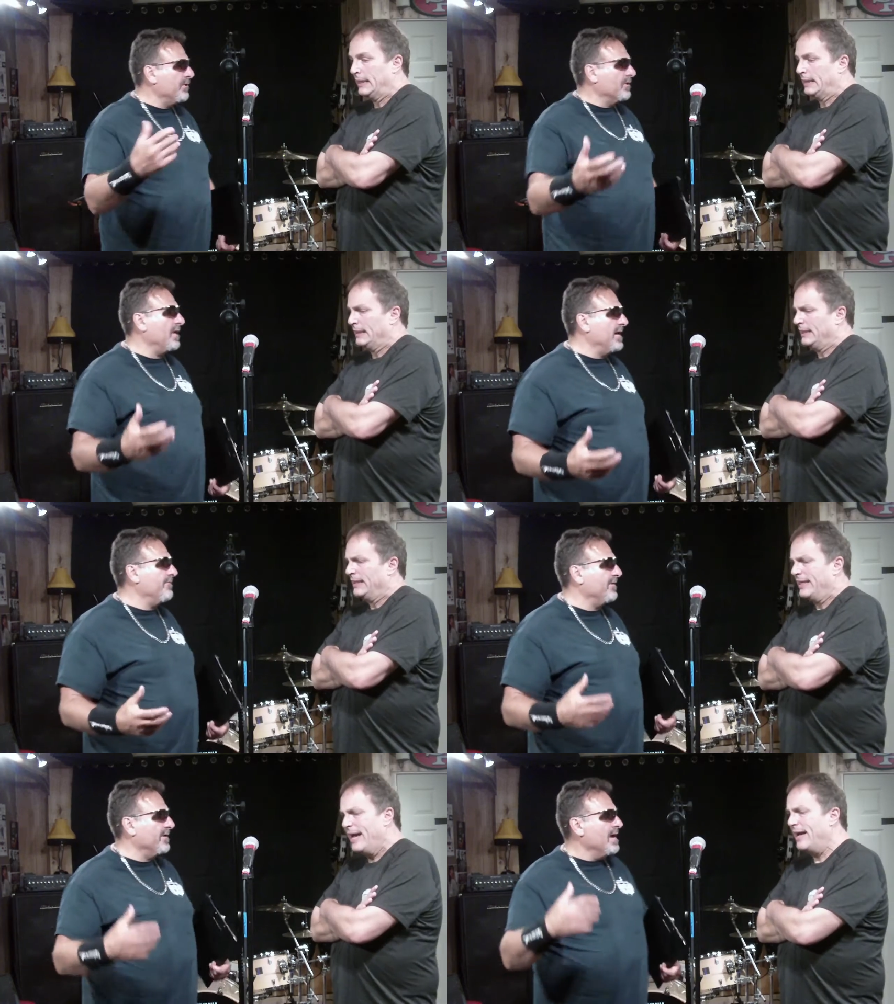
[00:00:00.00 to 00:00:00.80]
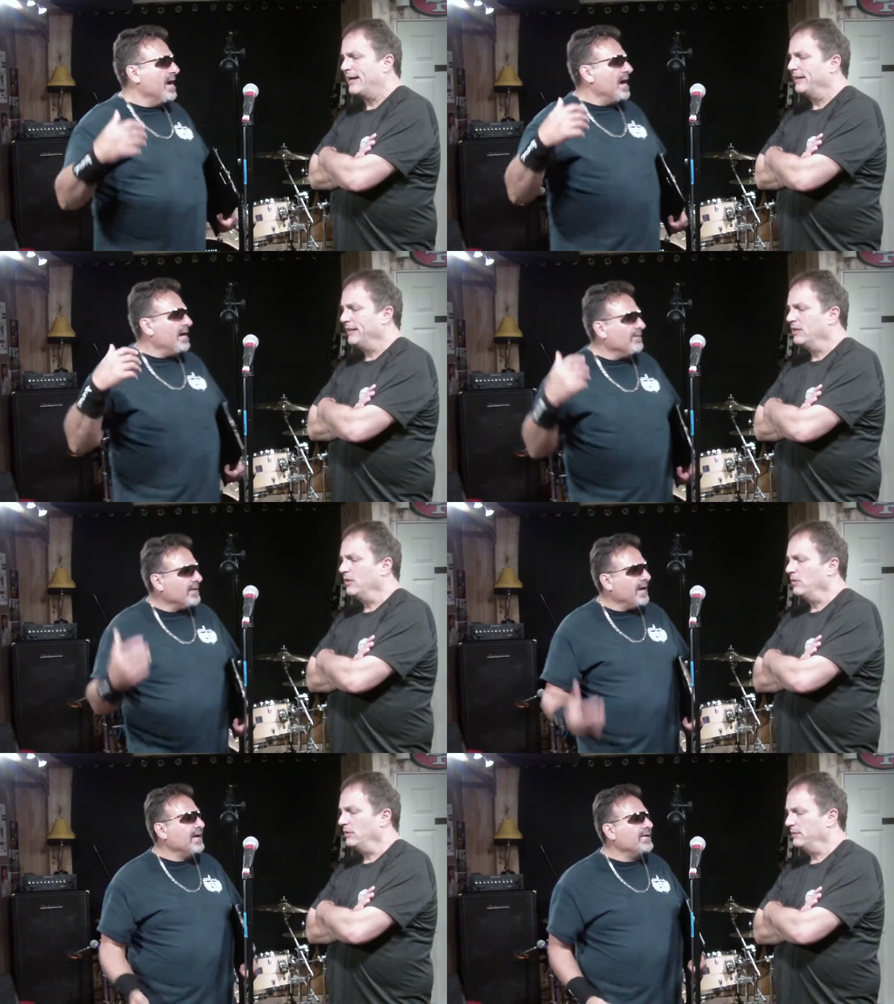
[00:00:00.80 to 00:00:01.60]
Speaker 1: your life. Yeah, a, a you
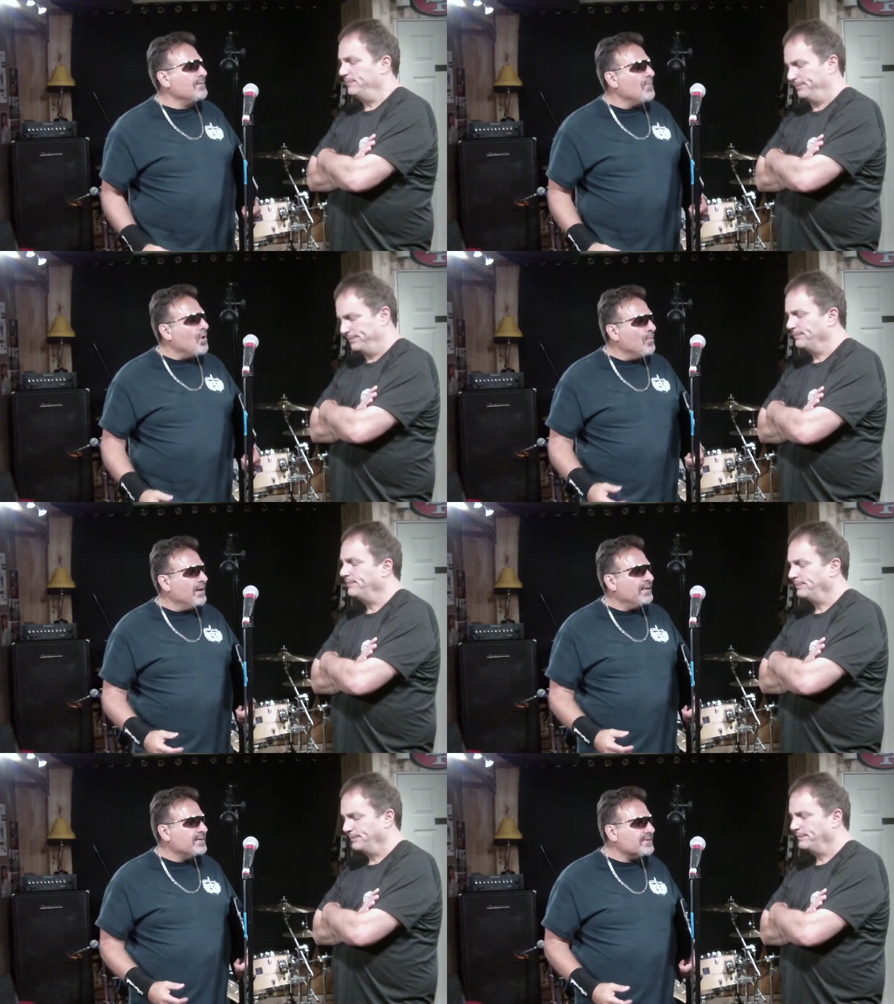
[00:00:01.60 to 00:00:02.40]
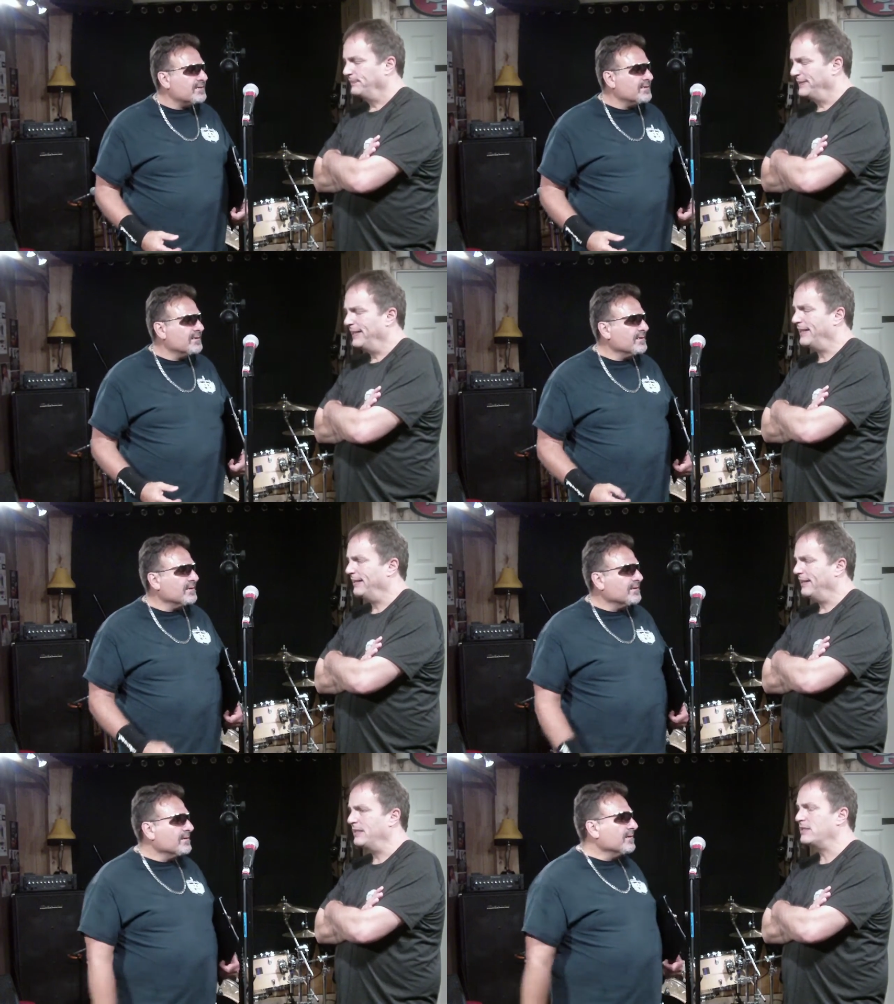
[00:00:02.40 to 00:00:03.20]
know, candid moment.
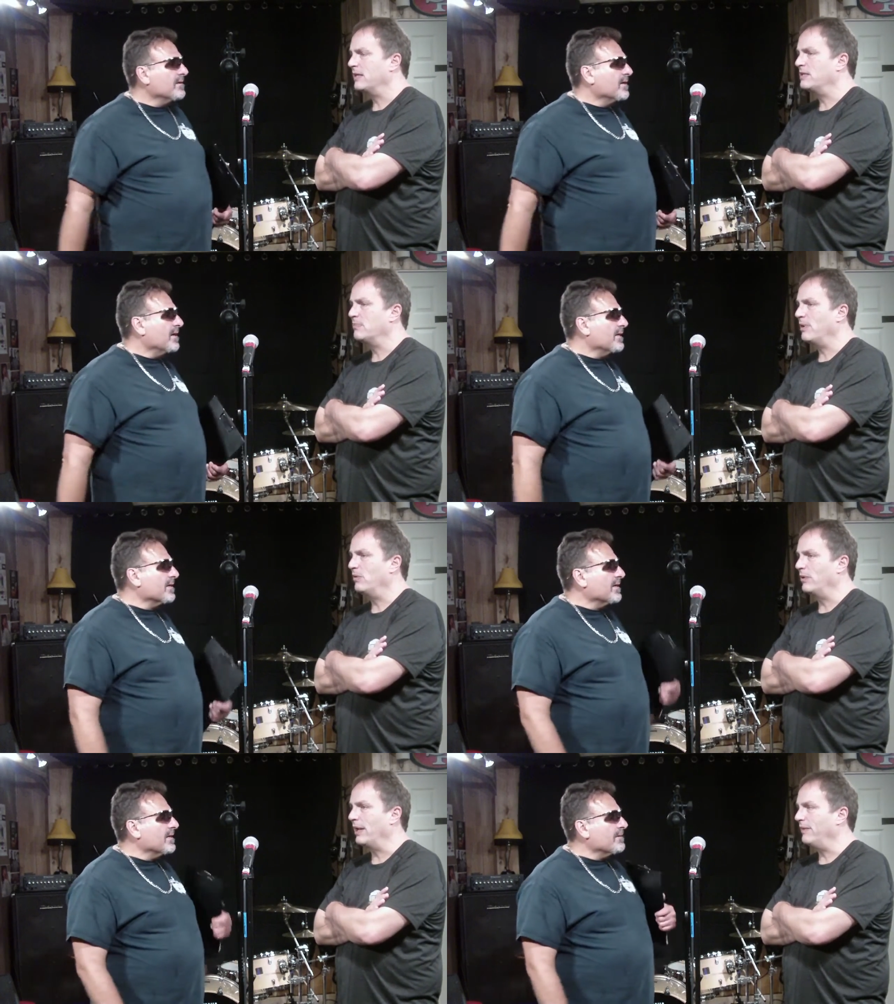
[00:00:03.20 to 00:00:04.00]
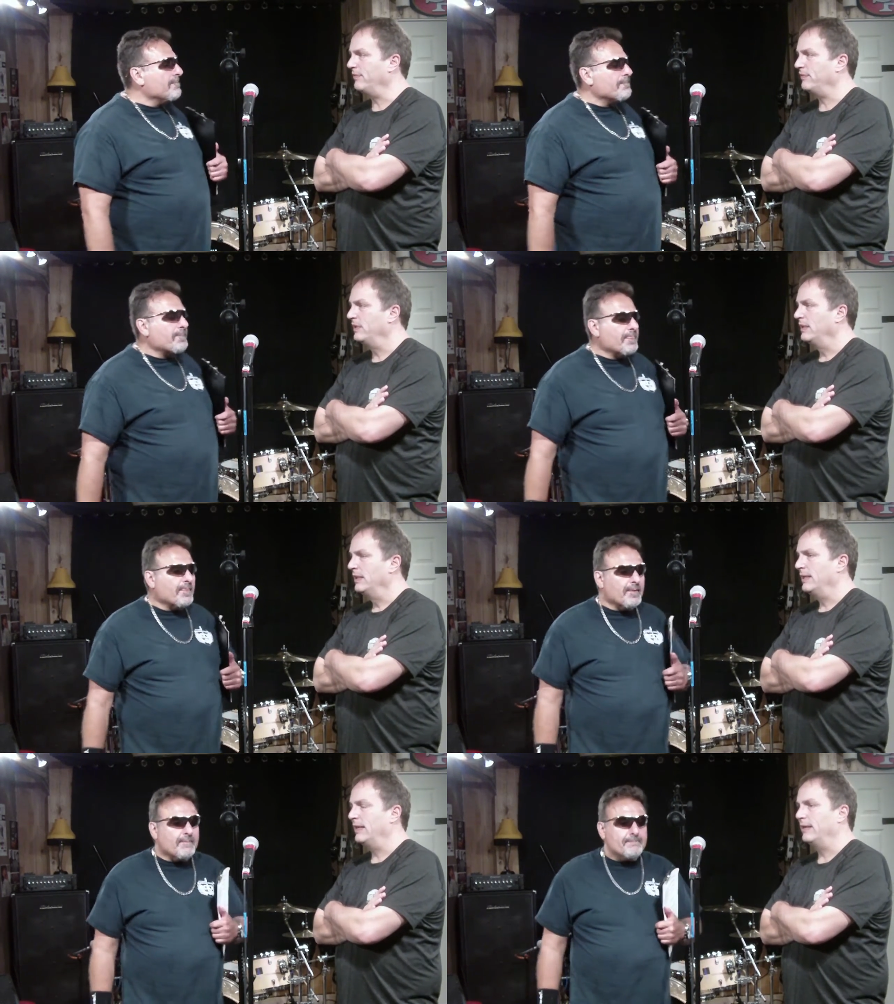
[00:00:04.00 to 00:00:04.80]
Speaker 2: Yeah, it's it's about life.
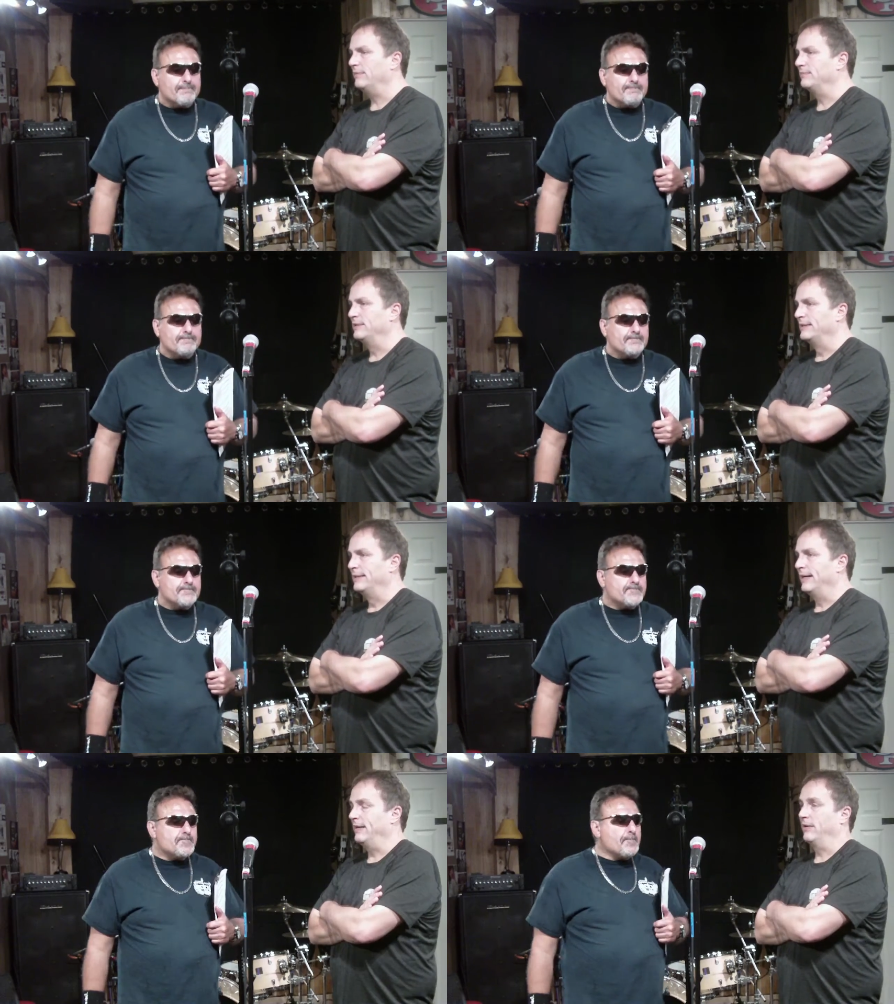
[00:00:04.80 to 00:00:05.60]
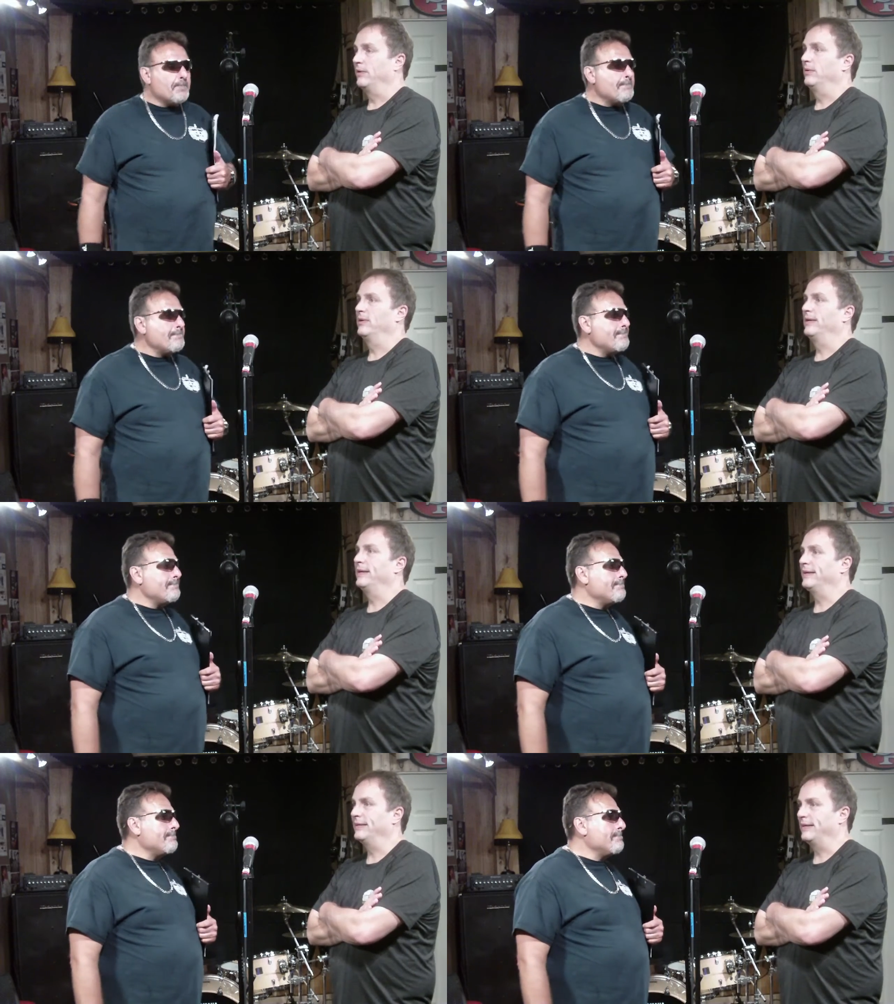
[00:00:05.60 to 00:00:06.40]
Um, I don't know.
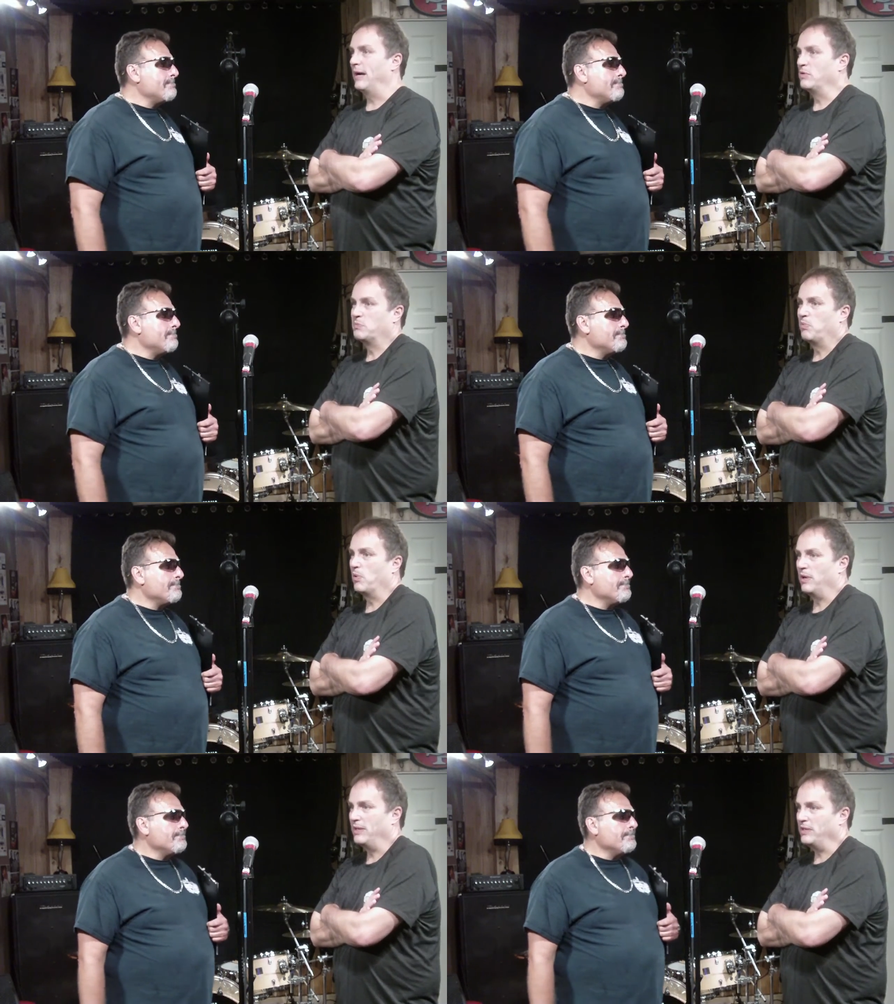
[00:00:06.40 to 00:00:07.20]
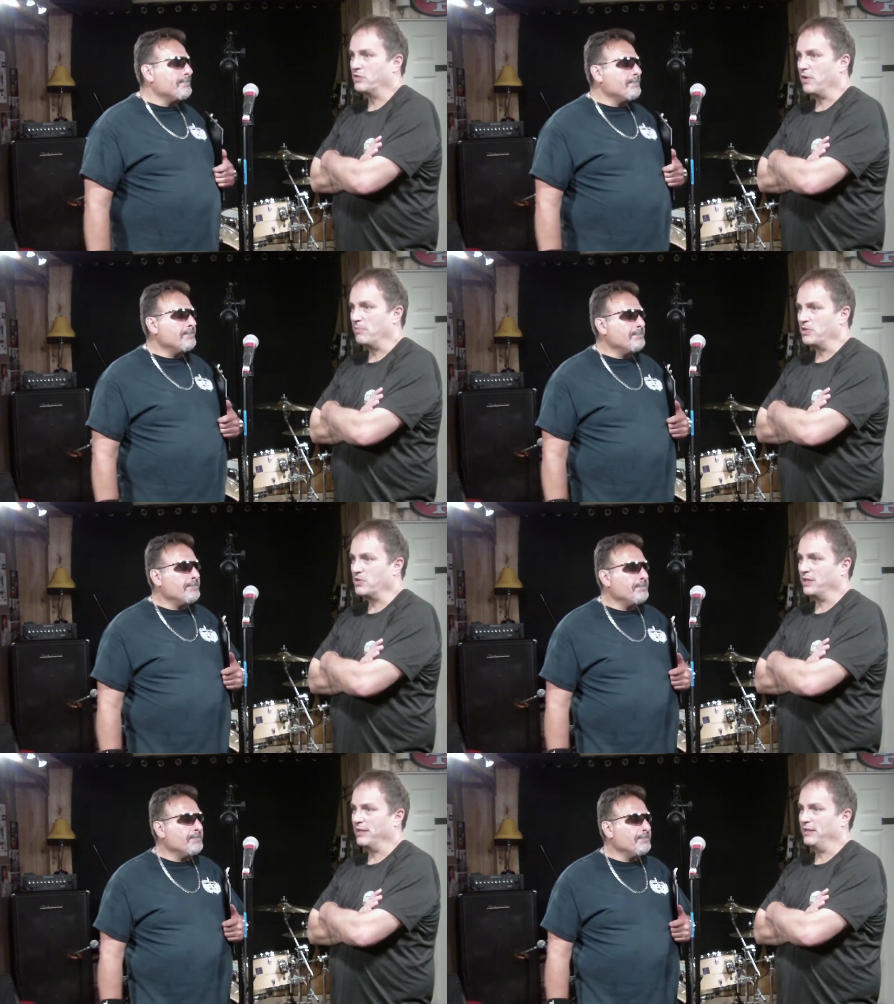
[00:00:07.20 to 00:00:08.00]
Uh, I was born in Detroit,
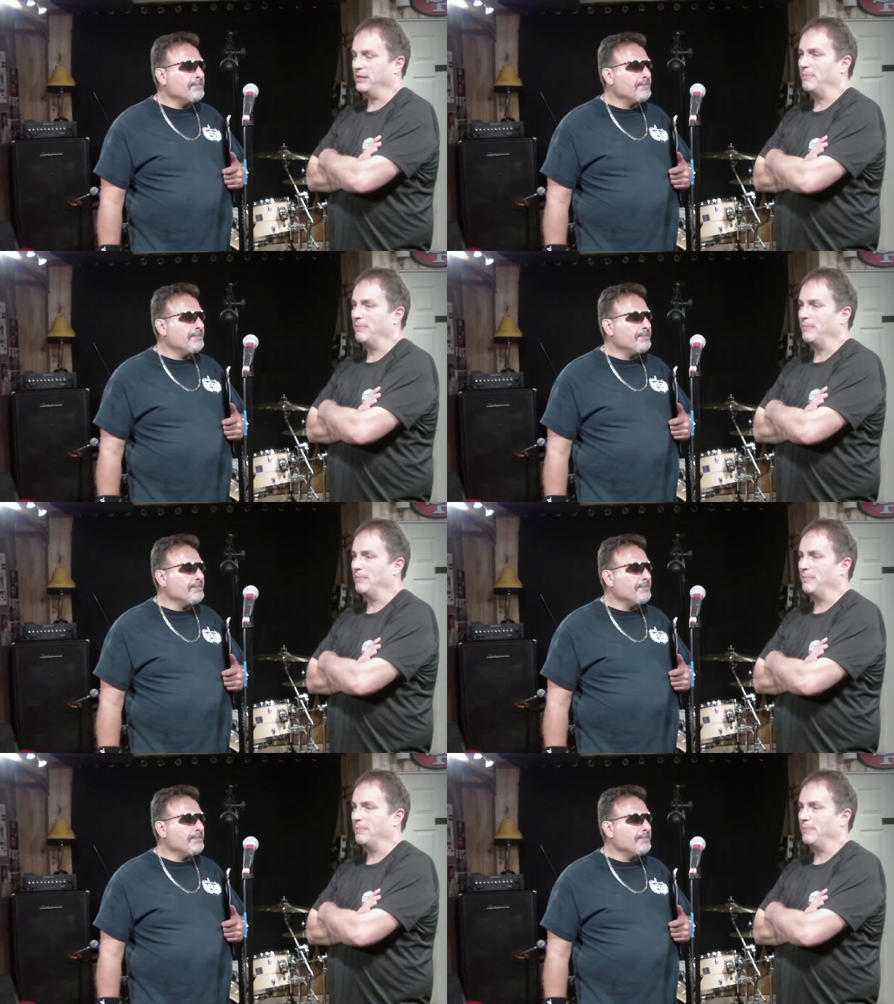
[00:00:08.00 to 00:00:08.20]
Michigan, in the